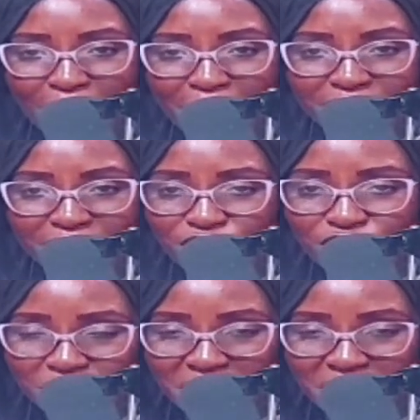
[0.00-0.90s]
marriage is
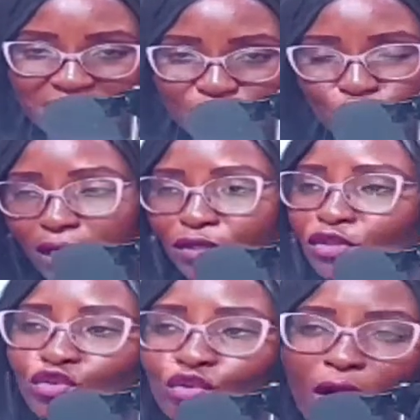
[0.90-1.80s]
subsisting, you
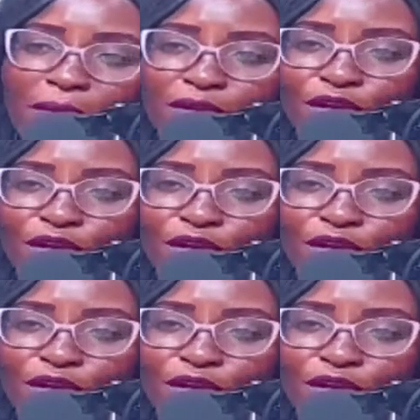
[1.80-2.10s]
cannot go and